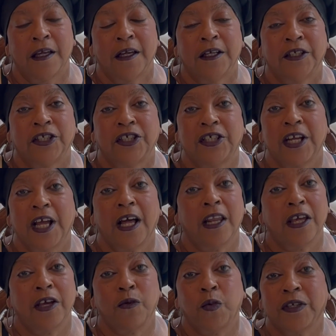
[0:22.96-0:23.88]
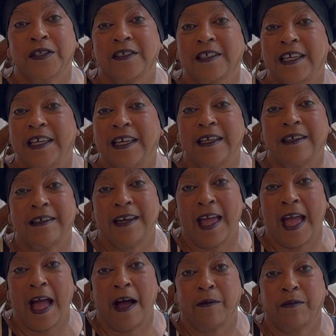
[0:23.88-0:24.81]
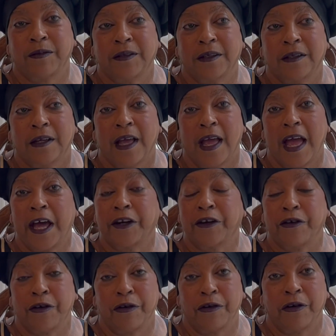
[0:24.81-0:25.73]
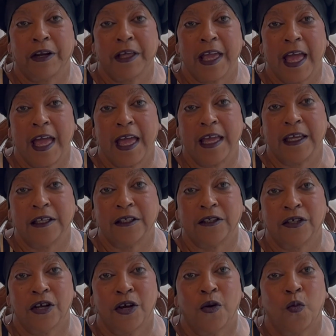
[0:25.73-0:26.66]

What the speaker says: Shelley was kidnapped at an early age.